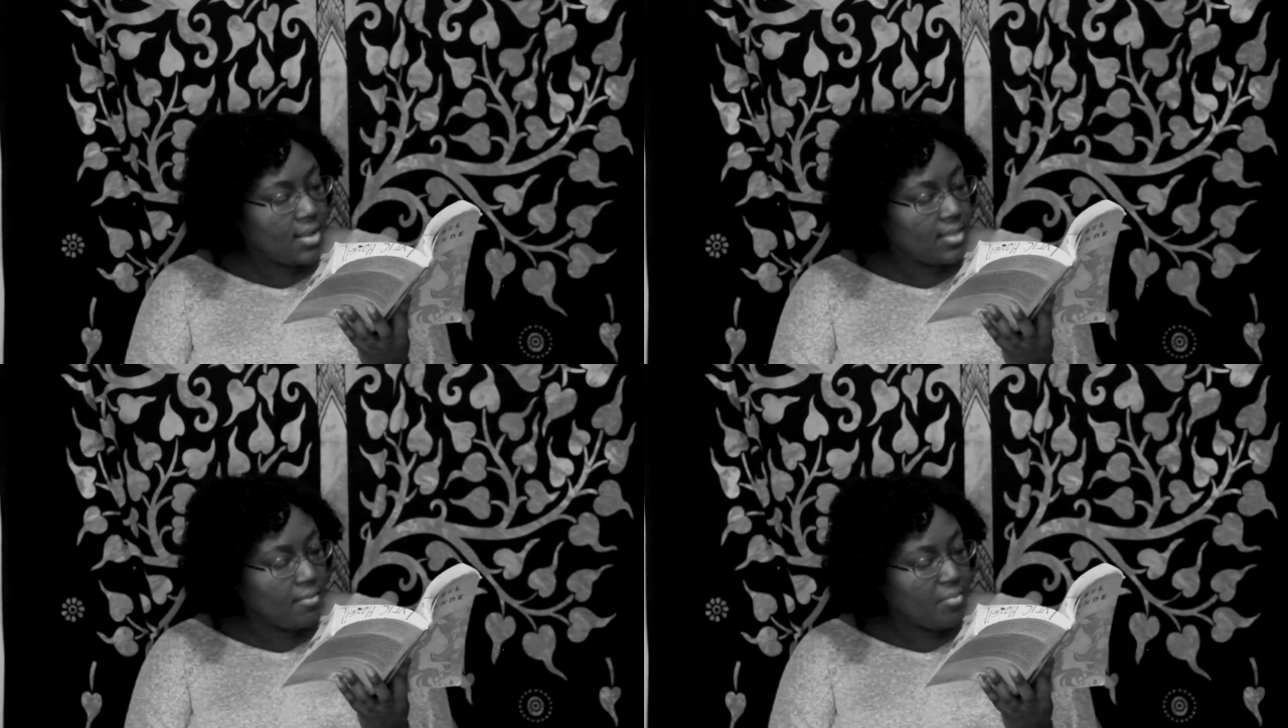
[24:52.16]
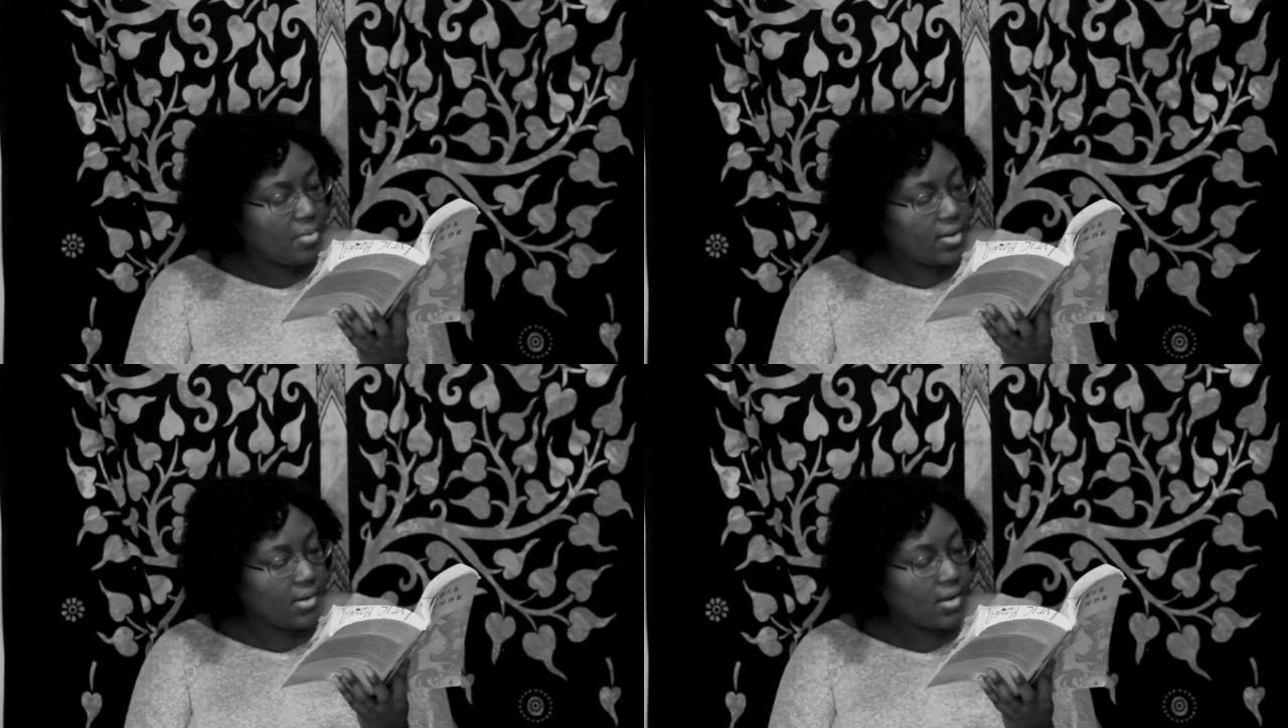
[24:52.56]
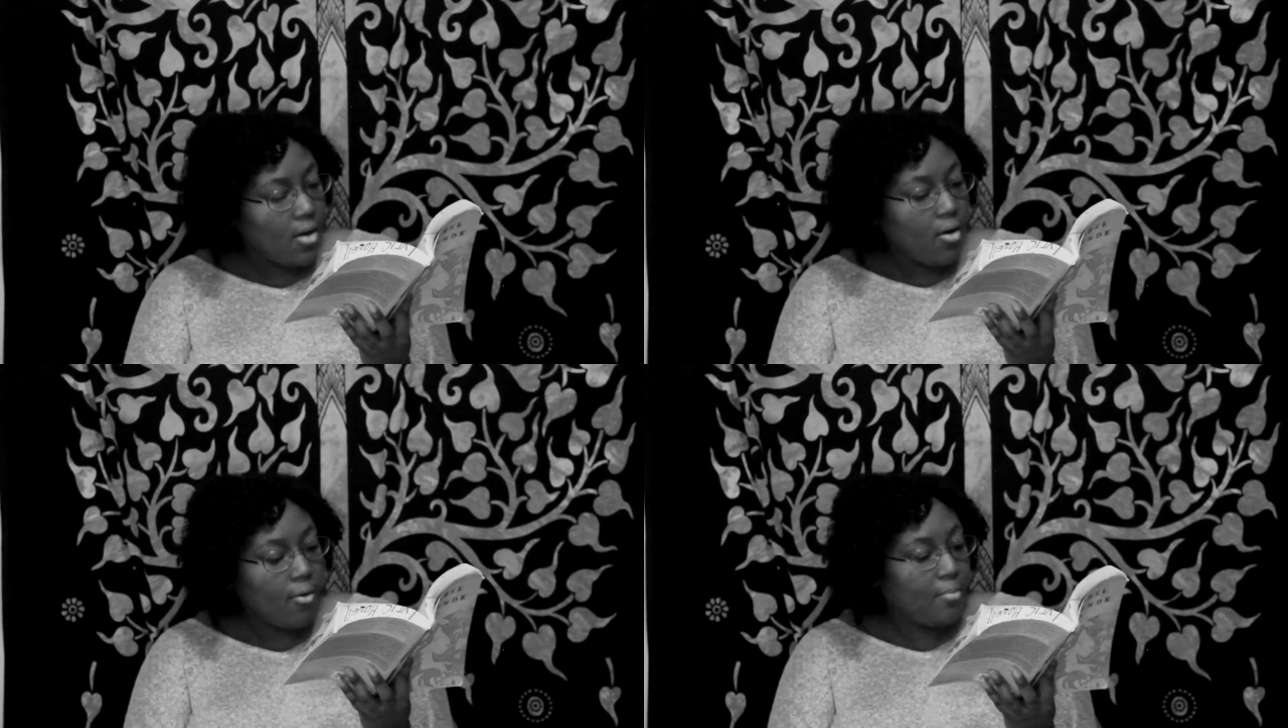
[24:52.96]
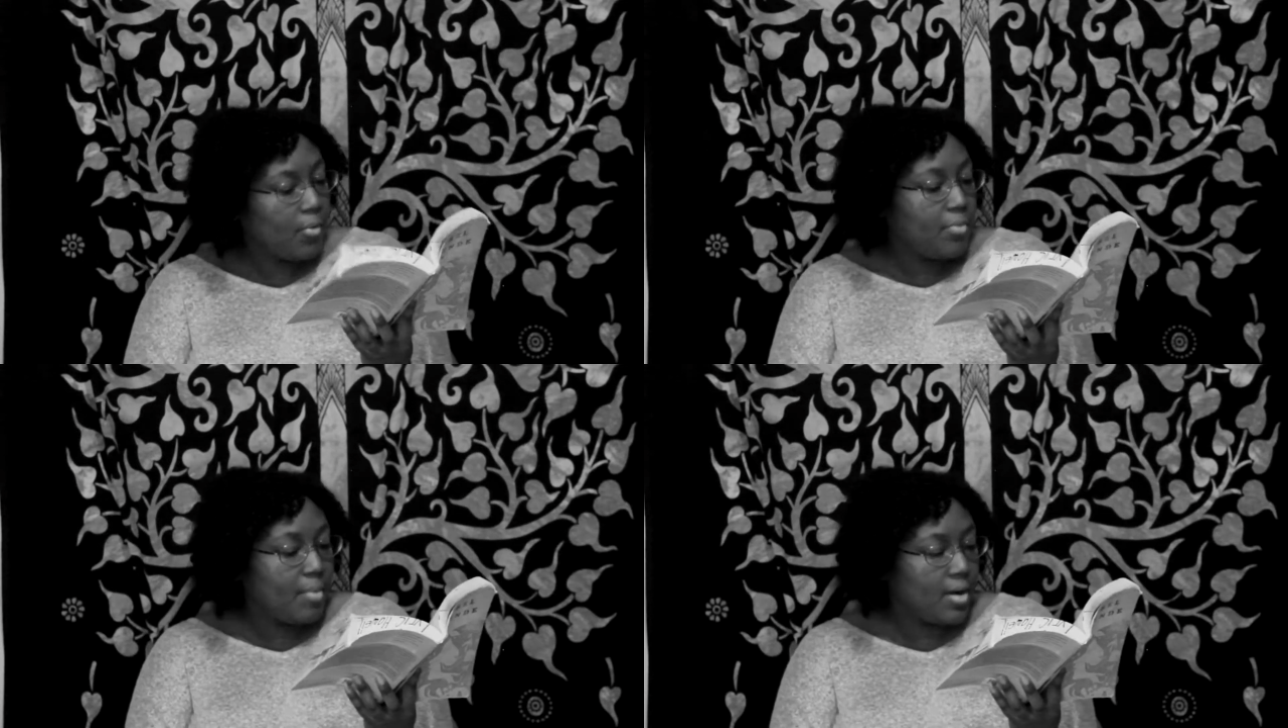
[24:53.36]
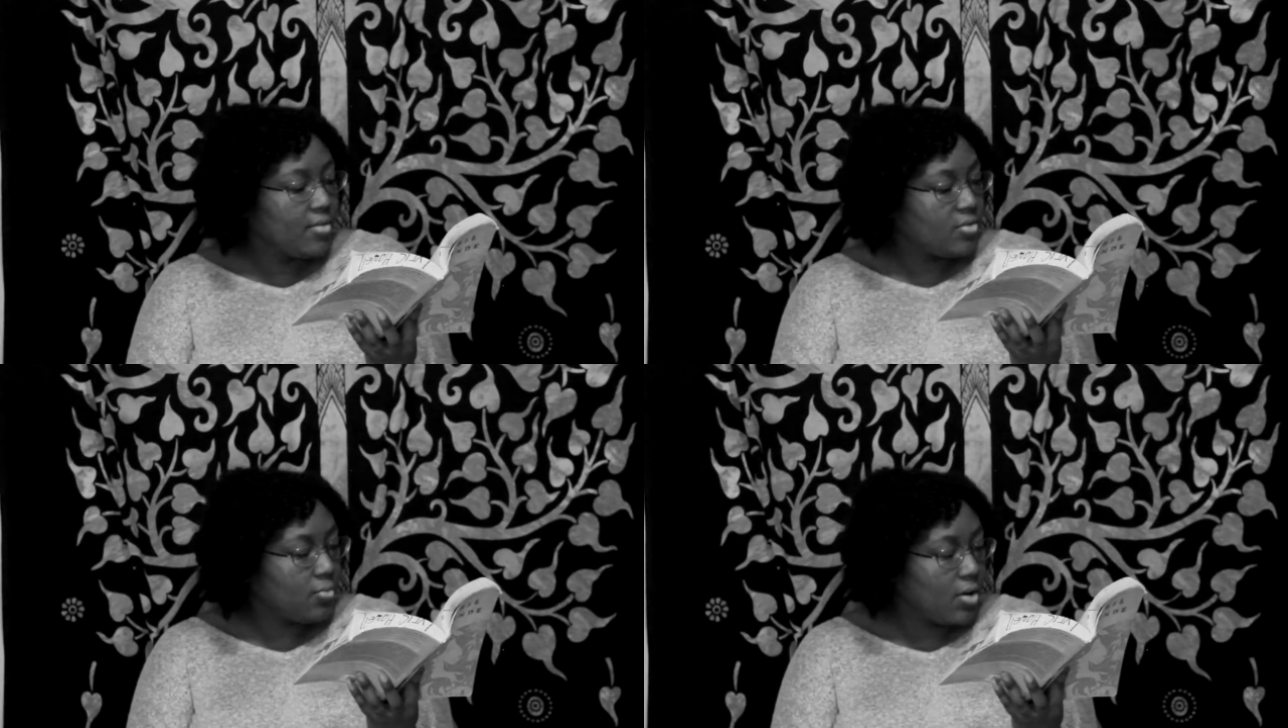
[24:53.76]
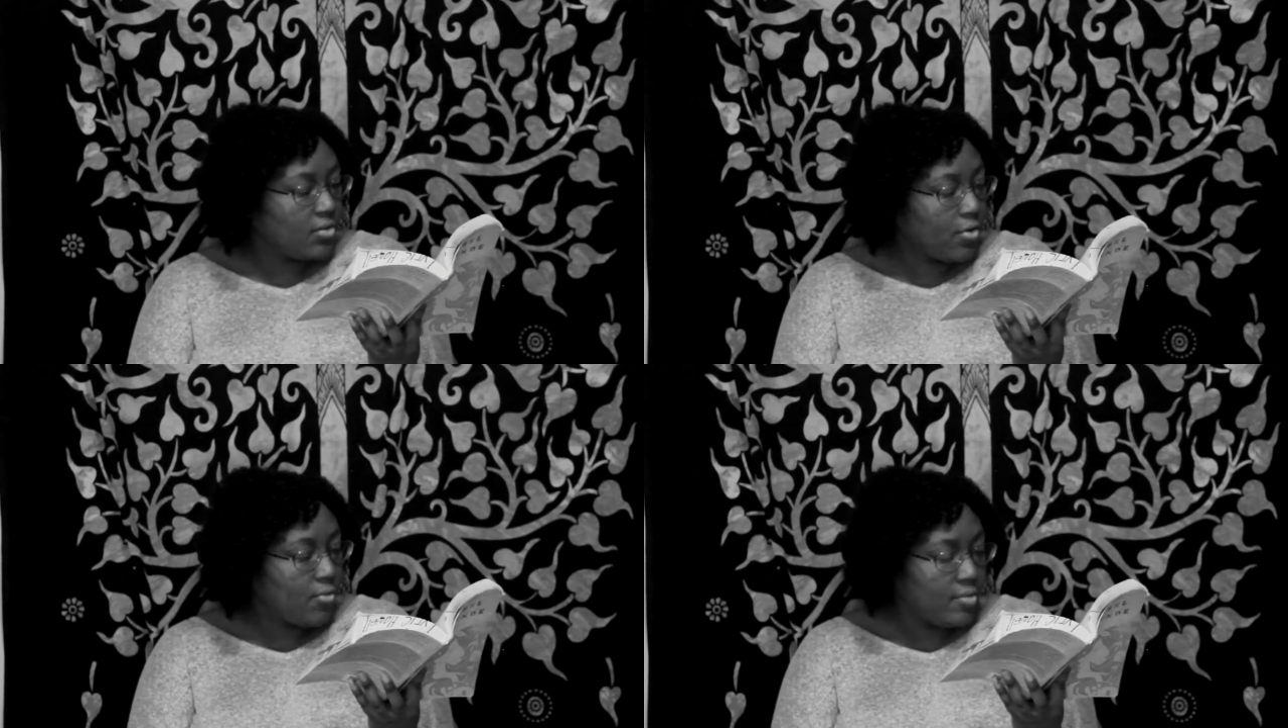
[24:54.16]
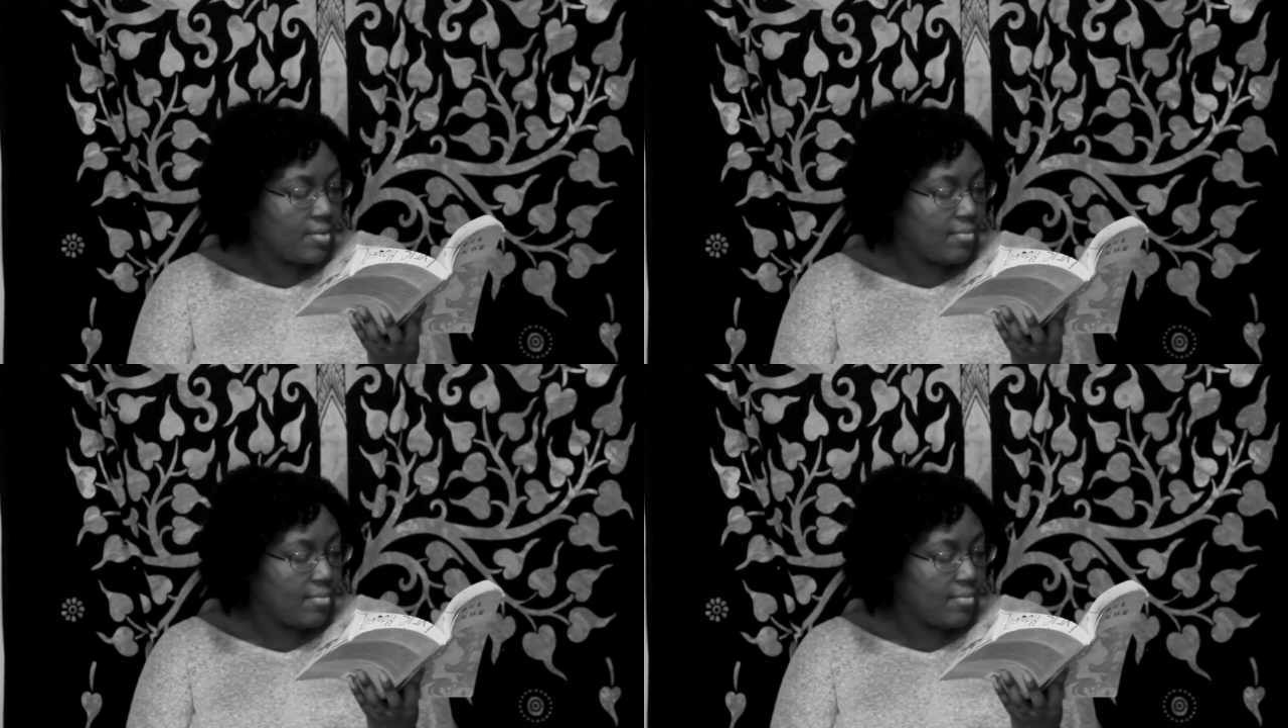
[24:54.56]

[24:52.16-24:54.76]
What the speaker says: them a book, or both parents to watch over them